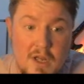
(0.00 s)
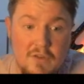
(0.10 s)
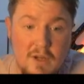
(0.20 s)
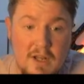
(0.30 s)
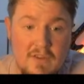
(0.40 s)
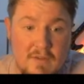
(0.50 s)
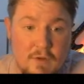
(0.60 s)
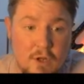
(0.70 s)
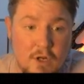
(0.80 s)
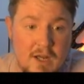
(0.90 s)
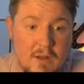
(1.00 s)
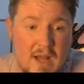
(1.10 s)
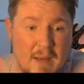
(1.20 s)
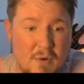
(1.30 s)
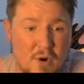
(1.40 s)
let's have a look, and
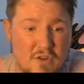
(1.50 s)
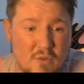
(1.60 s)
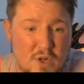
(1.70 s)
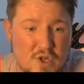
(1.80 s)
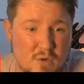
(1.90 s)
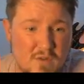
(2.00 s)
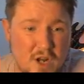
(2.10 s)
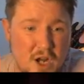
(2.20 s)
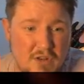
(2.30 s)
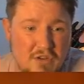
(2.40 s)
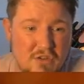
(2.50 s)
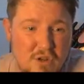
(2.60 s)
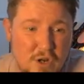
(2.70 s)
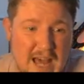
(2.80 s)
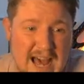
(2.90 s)
I'm going to switch over now and just
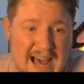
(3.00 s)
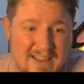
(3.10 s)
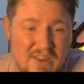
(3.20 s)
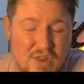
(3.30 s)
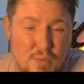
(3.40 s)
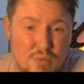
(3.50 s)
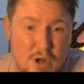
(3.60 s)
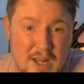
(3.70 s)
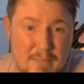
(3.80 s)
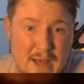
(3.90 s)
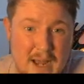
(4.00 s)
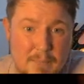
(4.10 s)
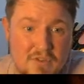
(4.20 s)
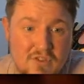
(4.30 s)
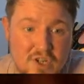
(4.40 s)
look at the running back
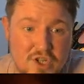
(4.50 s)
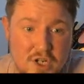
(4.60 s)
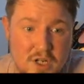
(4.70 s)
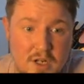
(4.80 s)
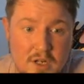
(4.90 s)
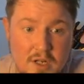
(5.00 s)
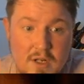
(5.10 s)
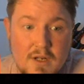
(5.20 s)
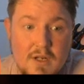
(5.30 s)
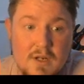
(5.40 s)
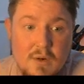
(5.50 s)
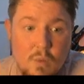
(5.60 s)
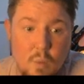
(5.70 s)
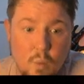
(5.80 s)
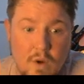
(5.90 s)
position.
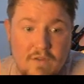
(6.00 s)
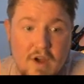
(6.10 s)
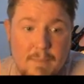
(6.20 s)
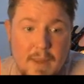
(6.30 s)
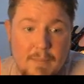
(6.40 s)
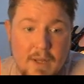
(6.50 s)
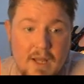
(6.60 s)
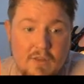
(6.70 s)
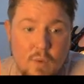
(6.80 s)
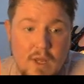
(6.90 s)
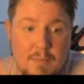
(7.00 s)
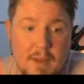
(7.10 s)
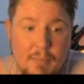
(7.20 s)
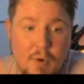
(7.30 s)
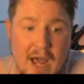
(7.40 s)
We've got people like Dwayne
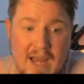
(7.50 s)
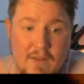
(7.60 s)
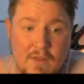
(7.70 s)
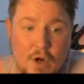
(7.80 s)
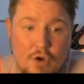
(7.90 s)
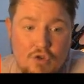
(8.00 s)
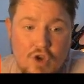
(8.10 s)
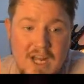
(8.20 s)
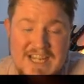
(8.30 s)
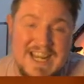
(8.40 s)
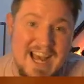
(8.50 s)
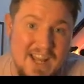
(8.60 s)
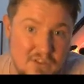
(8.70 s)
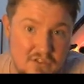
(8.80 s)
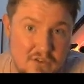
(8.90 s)
McBride in there who's got a
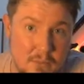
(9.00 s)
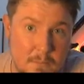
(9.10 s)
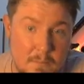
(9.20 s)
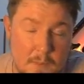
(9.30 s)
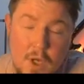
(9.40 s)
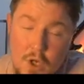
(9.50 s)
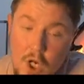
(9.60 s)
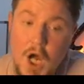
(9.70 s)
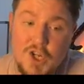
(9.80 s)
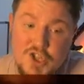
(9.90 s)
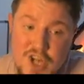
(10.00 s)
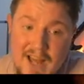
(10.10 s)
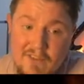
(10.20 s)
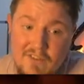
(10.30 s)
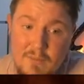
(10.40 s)
chance
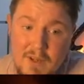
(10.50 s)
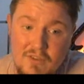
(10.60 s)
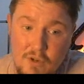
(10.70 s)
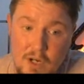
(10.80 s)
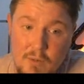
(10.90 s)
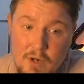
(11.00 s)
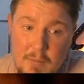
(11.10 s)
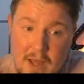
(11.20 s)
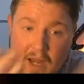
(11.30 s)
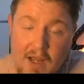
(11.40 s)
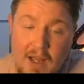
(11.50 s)
to be a starting running back.